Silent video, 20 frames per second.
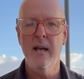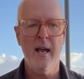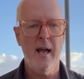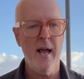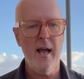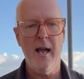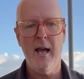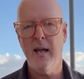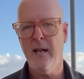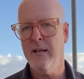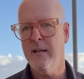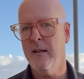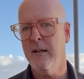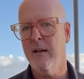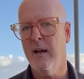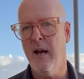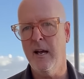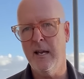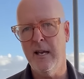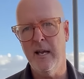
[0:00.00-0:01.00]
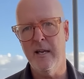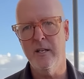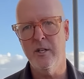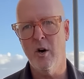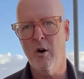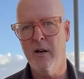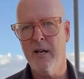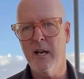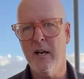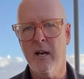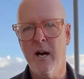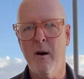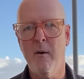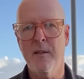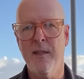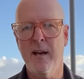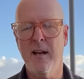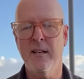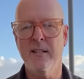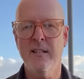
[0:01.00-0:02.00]
And again, don't get caught
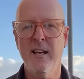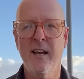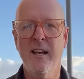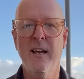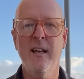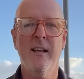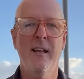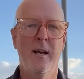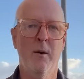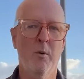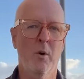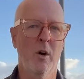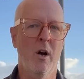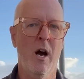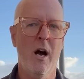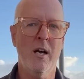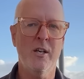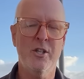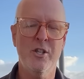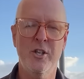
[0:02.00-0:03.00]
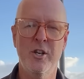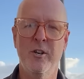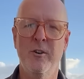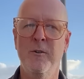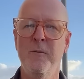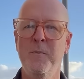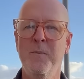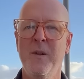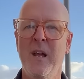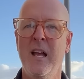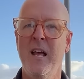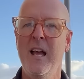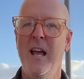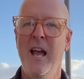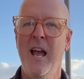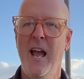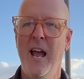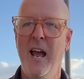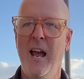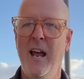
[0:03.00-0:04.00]
without a ticket. It will cost you.
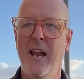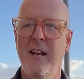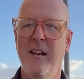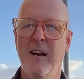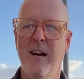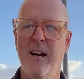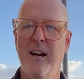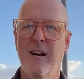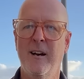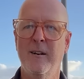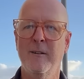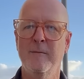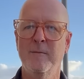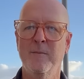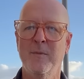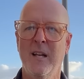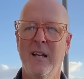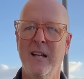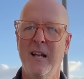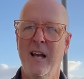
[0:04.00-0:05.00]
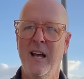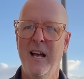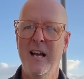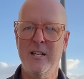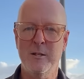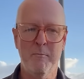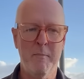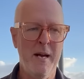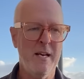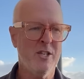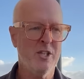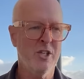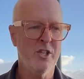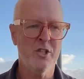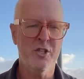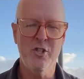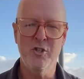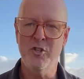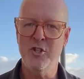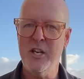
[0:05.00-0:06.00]
And uh, it's best
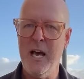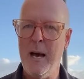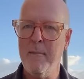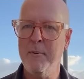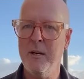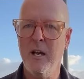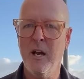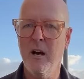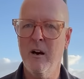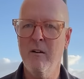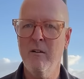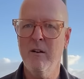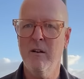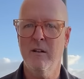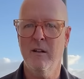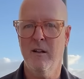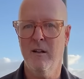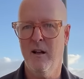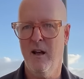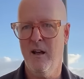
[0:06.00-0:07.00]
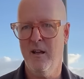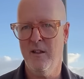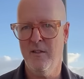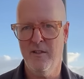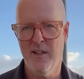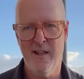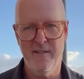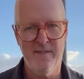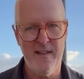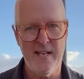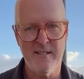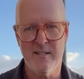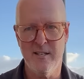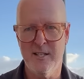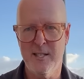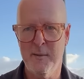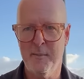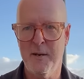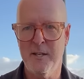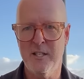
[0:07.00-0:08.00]
just to use tap and go. That's a
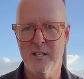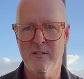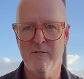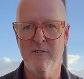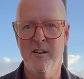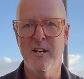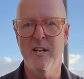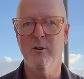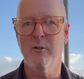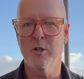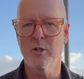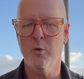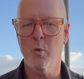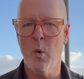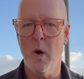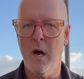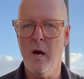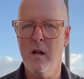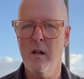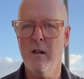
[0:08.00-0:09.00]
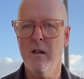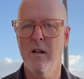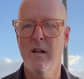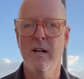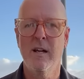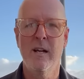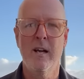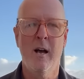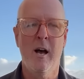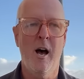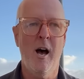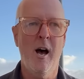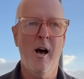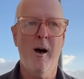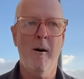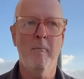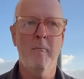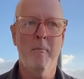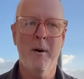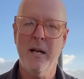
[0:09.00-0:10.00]
tip on this video as well.
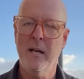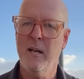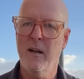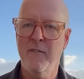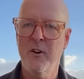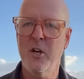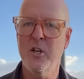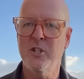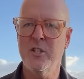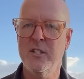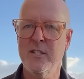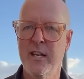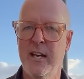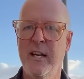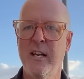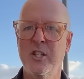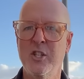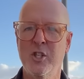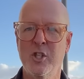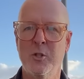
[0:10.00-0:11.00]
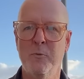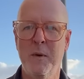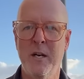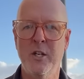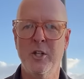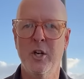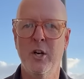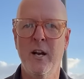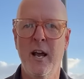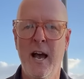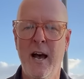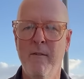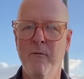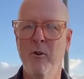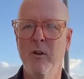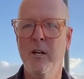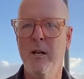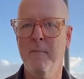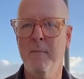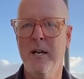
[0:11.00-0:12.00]
Um, but if you're using tickets, just make sure you have
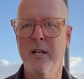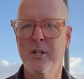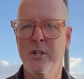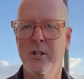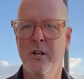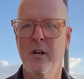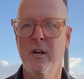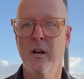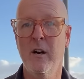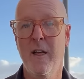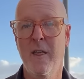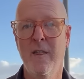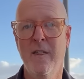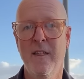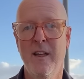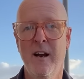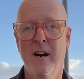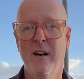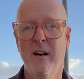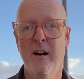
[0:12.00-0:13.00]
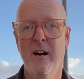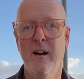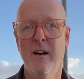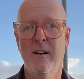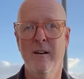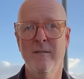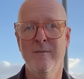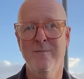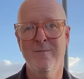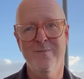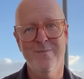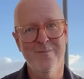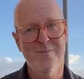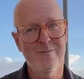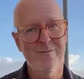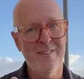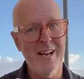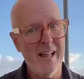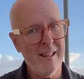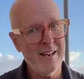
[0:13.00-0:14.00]
one and make sure they're uh,
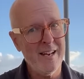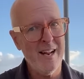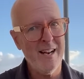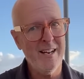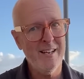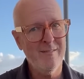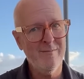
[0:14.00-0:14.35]
validated.